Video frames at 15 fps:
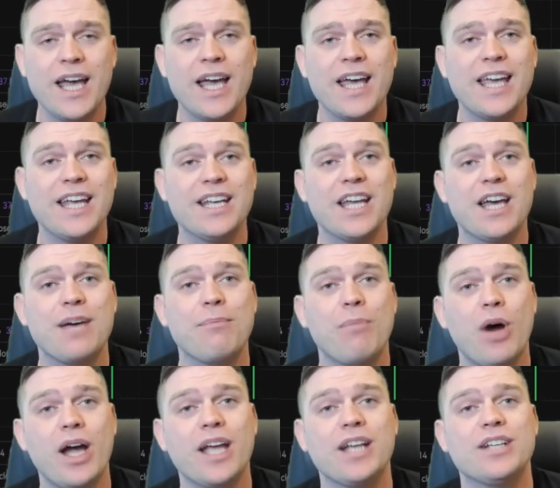in
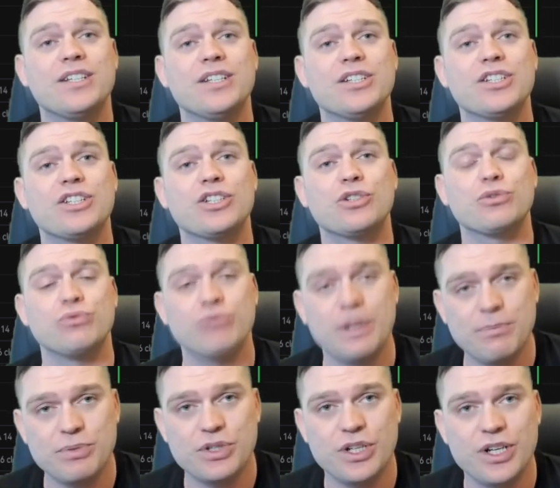my
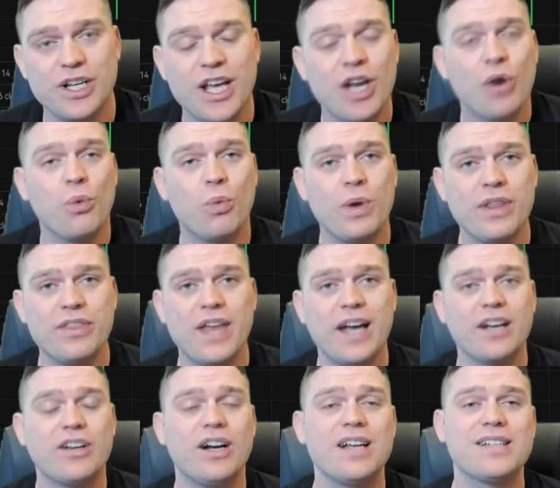description. With
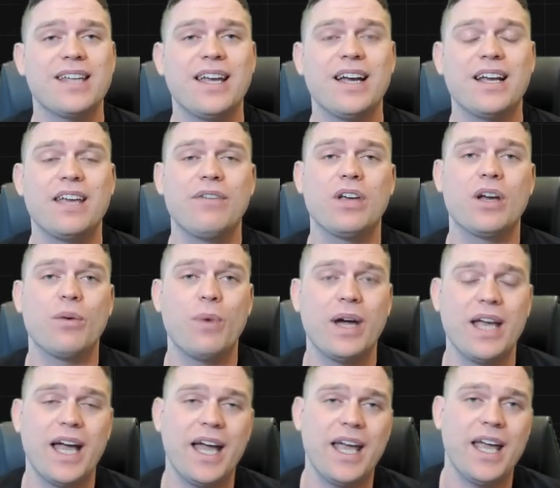that, guys, they are giving
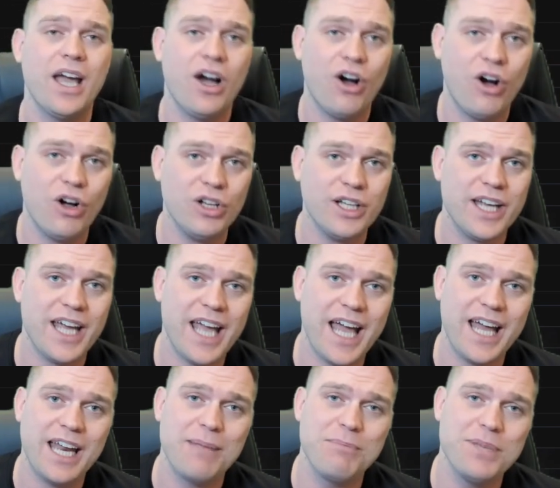away a holiday
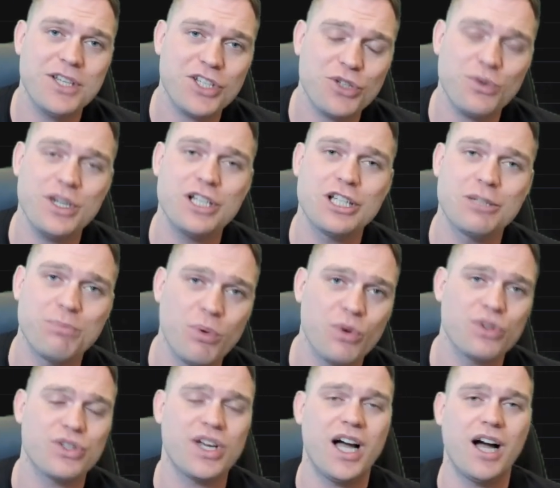and a mystery
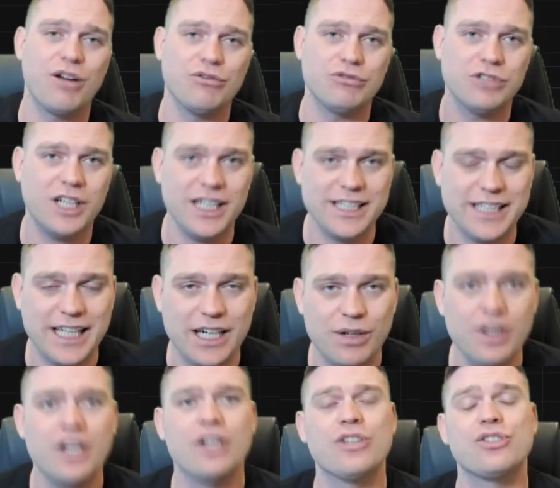sports car right now.
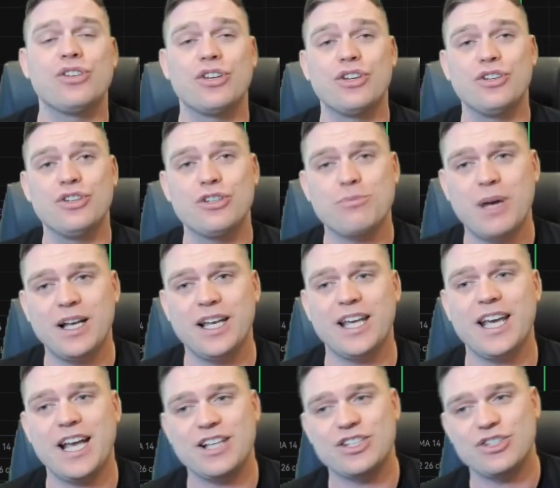So you can use my link
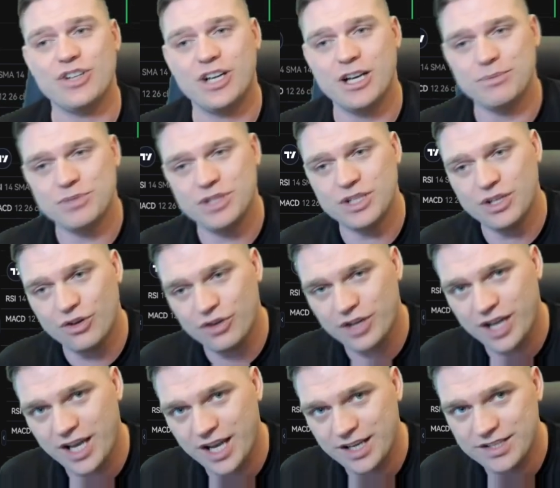and sign up to the
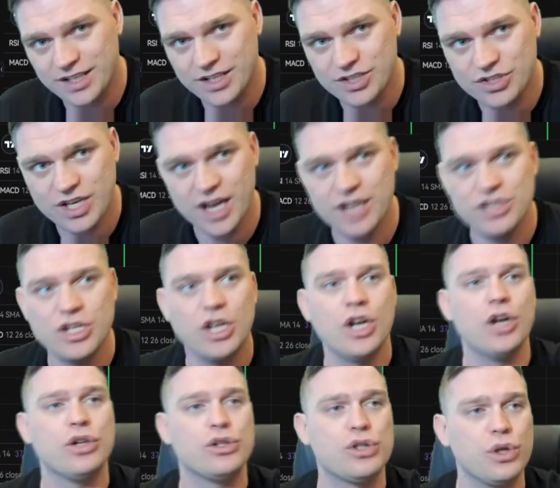OKX exchange
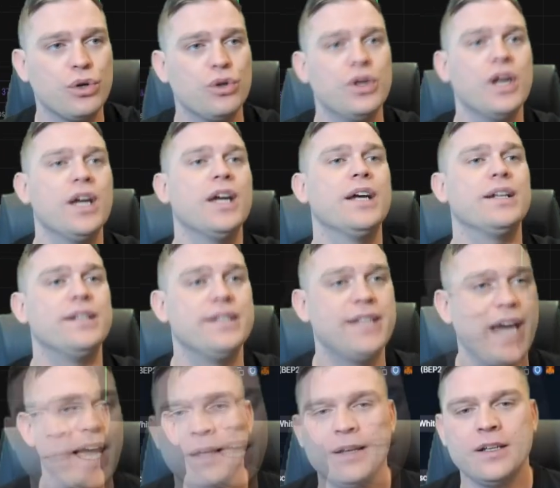
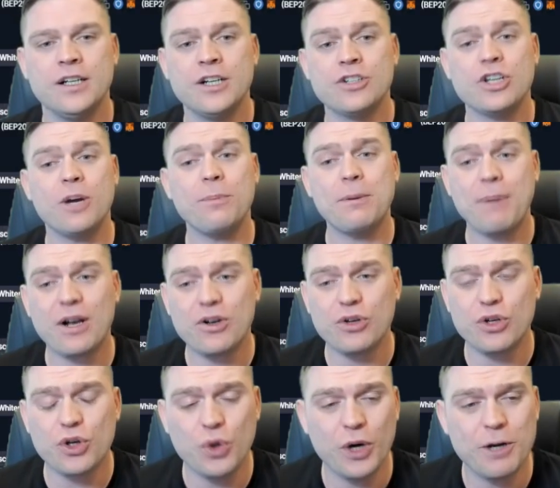today. Jumping back
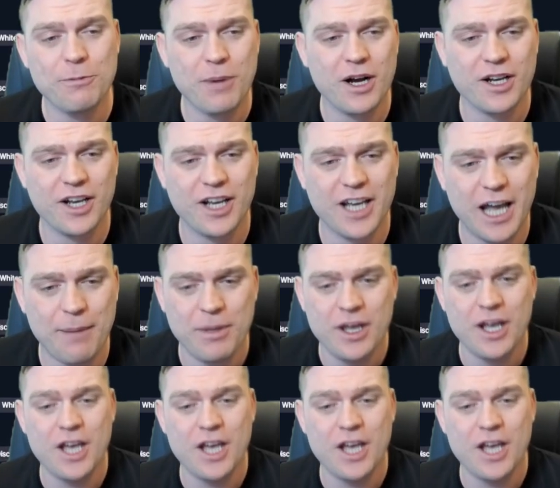onto Coin Market Cap,